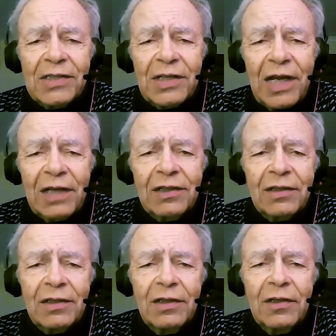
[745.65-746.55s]

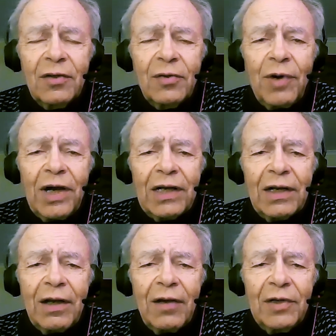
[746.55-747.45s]
detected
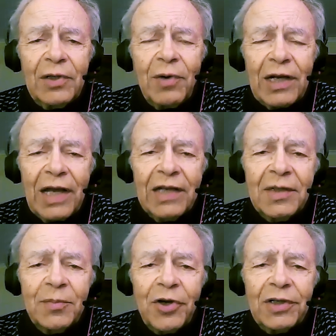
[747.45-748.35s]
only quite late
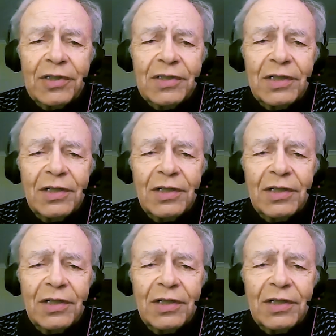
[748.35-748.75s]
in pregnancy.